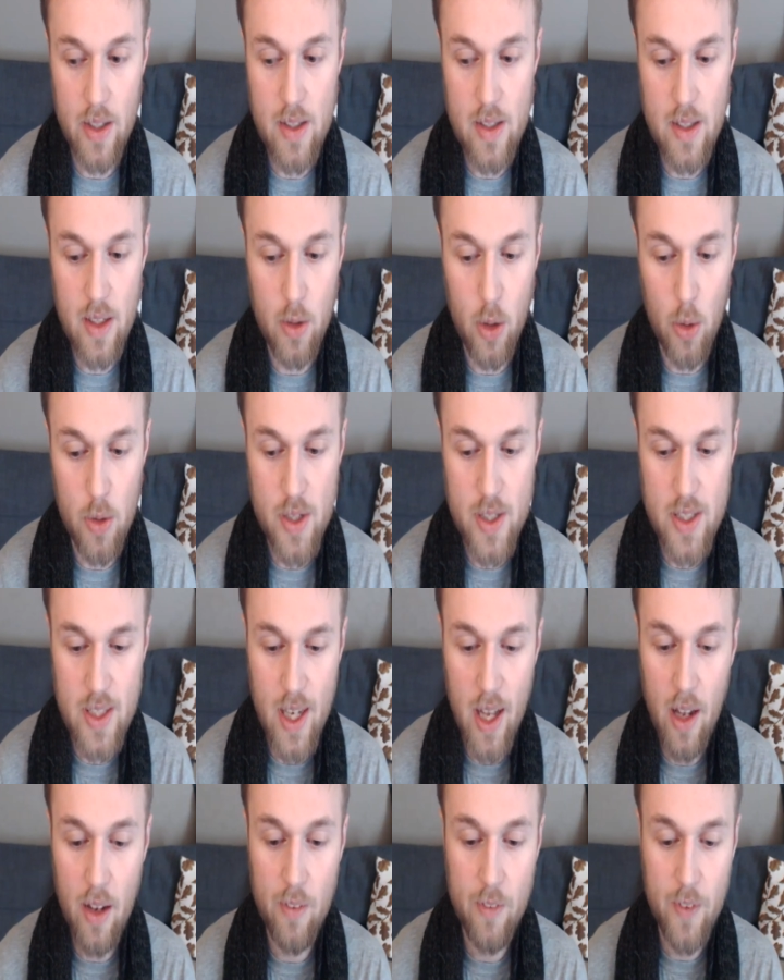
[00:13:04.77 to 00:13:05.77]
It's their own
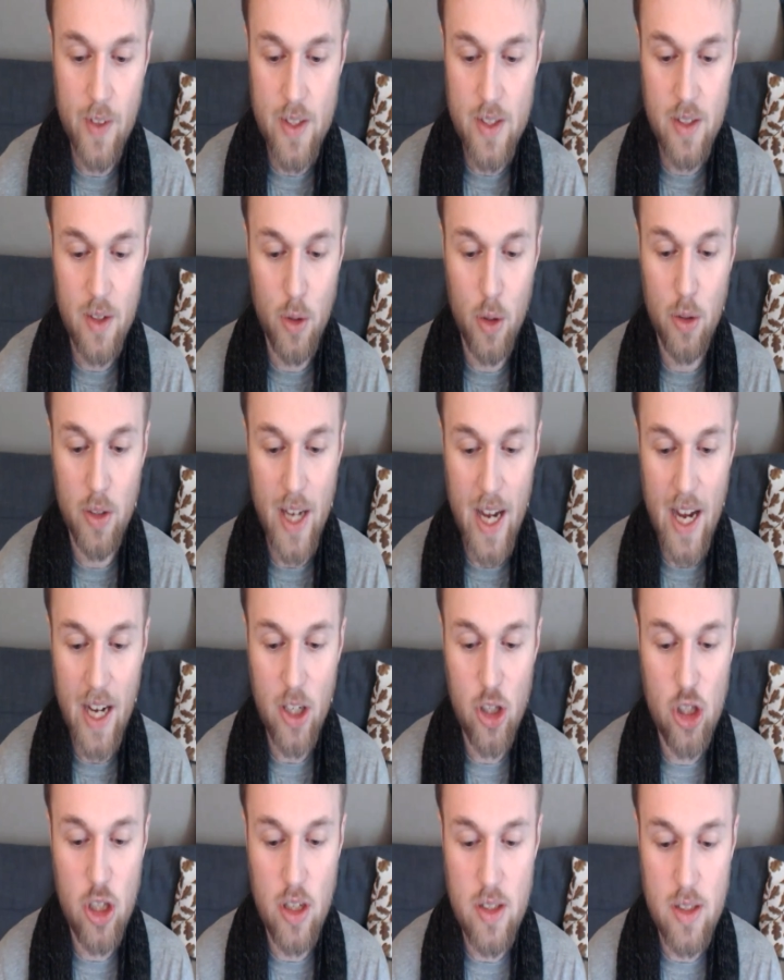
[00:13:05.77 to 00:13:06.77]
self. It's their own
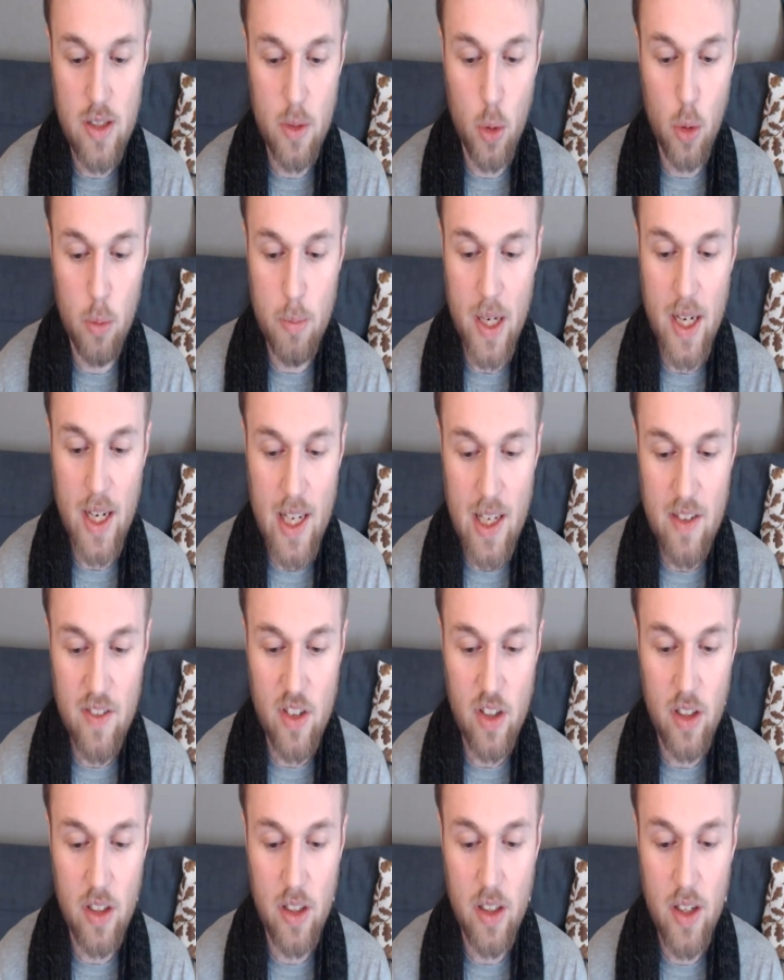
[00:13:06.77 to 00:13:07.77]
actions, their own
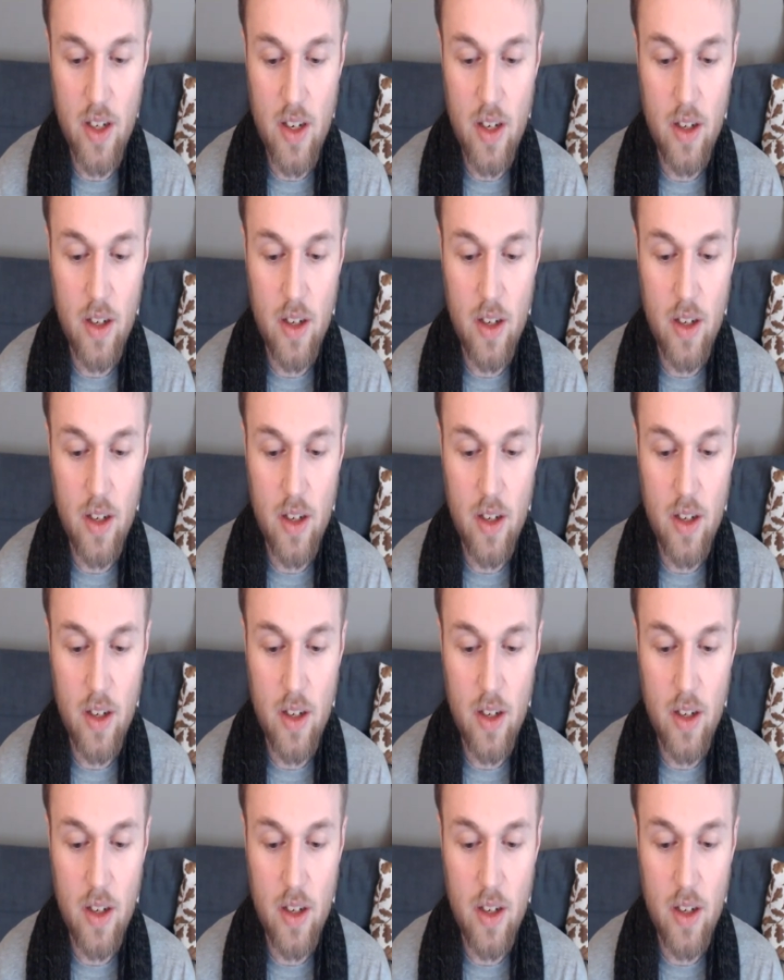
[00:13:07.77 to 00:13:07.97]
behavior,